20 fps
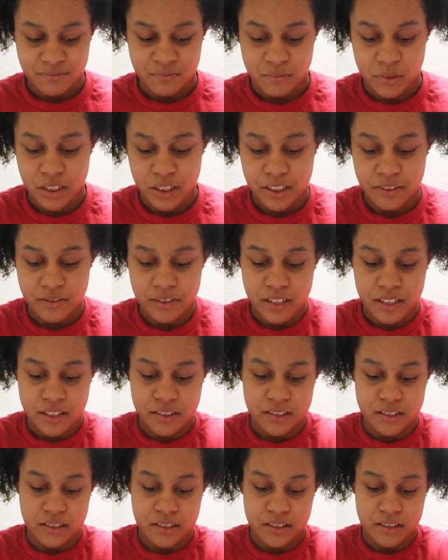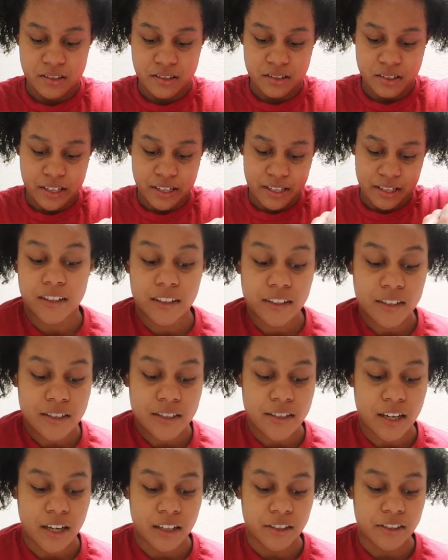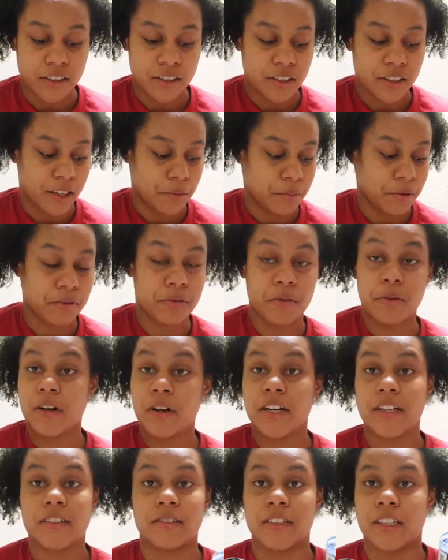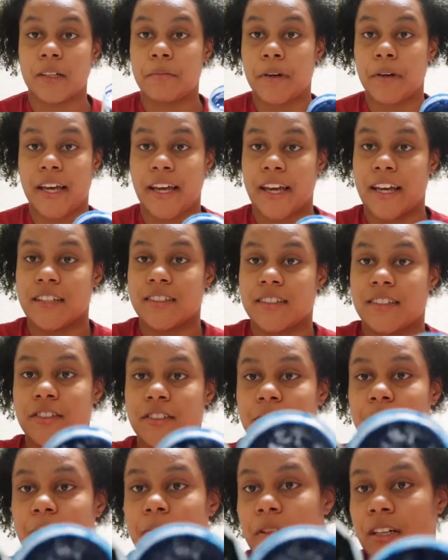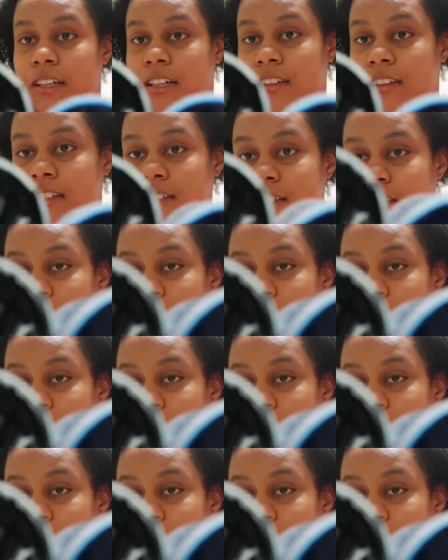what even is this like look at these colors like before i dig my hands into them look at these